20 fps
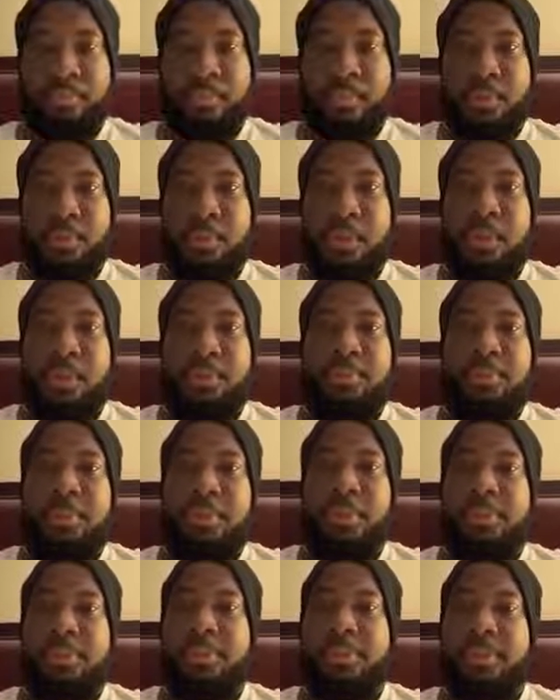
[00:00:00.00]
God
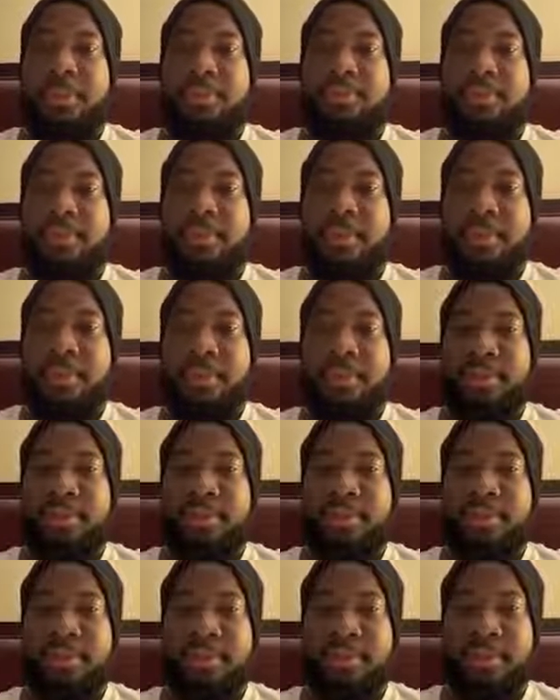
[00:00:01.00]
bless everybody.
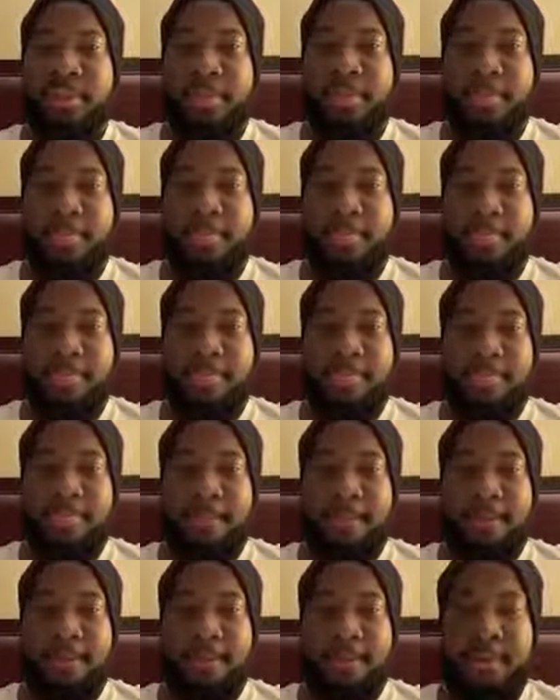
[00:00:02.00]

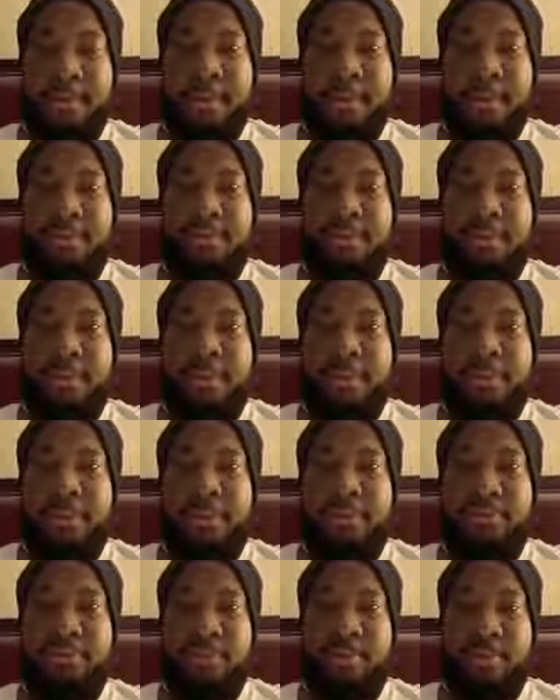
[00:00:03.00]
God bless
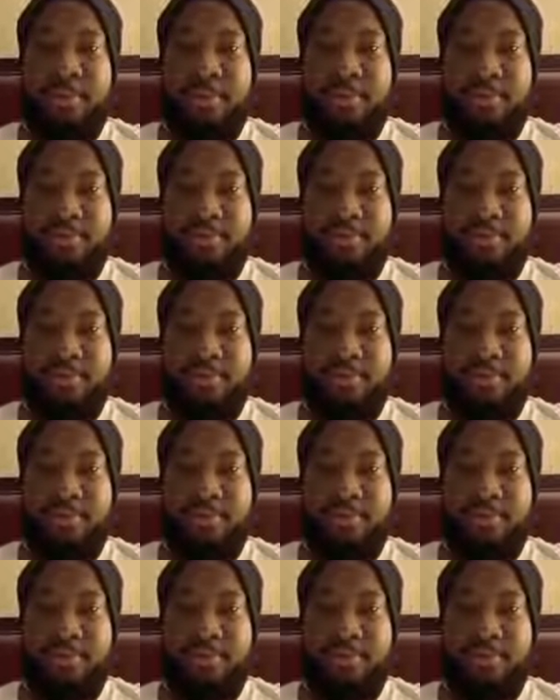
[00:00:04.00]
every one of